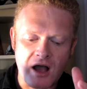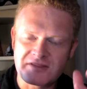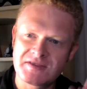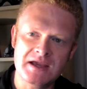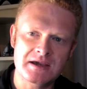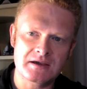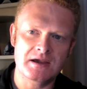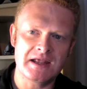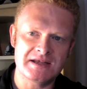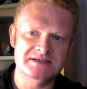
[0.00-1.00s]
I think
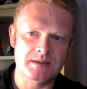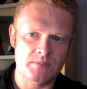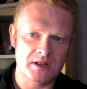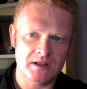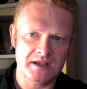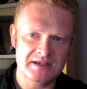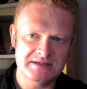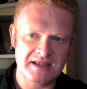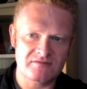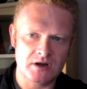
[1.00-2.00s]
it is something that
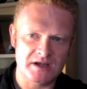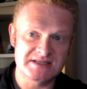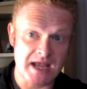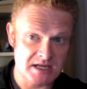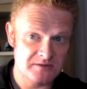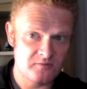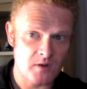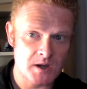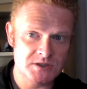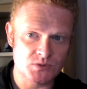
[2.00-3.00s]
he's definitely
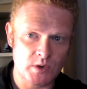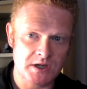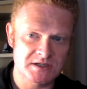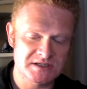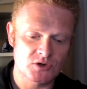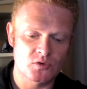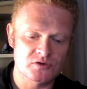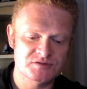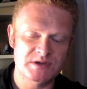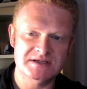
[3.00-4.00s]
identified as a weakness in the
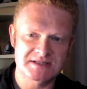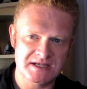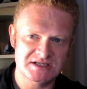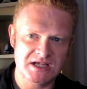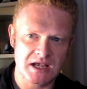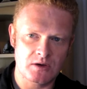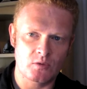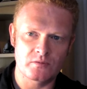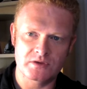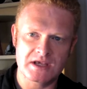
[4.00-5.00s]
course, because this year,
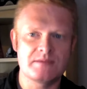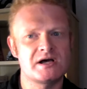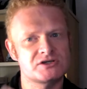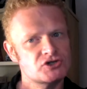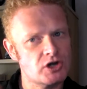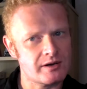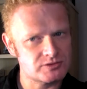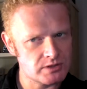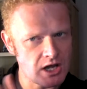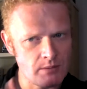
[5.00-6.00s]
all of the emails that go out
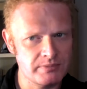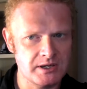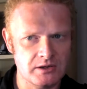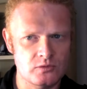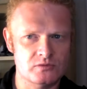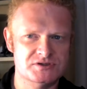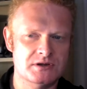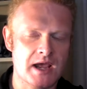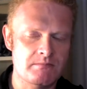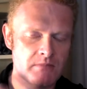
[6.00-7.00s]
to accompany a course
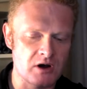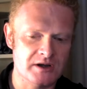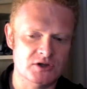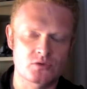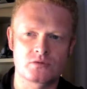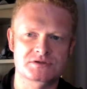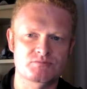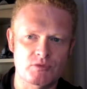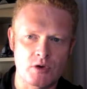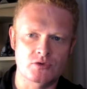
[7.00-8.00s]
and market the course
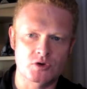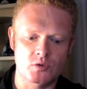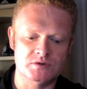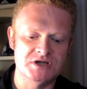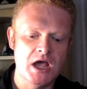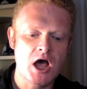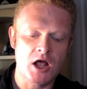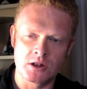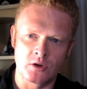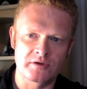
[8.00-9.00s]
and promote the course,
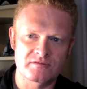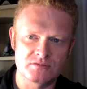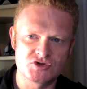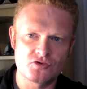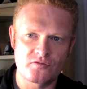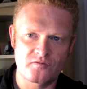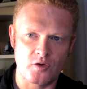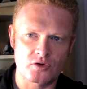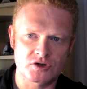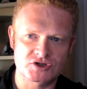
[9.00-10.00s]
a lot of them do
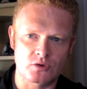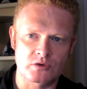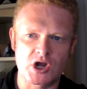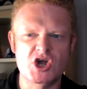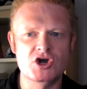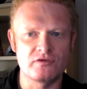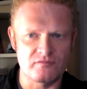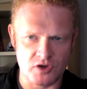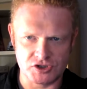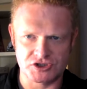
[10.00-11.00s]
focus on
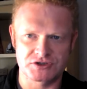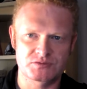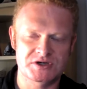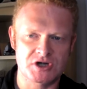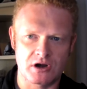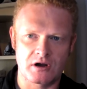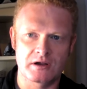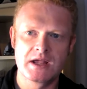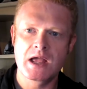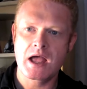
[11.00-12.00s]
conversions, which
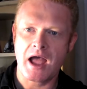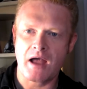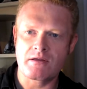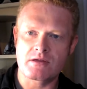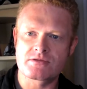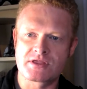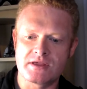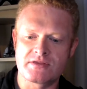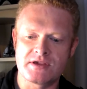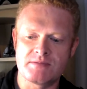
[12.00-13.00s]
are
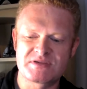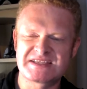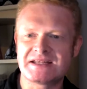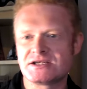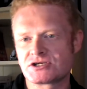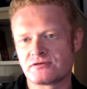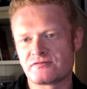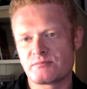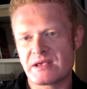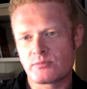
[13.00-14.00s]
the percentage
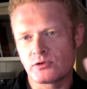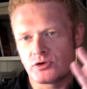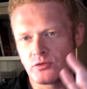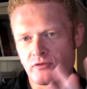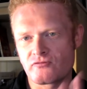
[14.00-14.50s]
of people who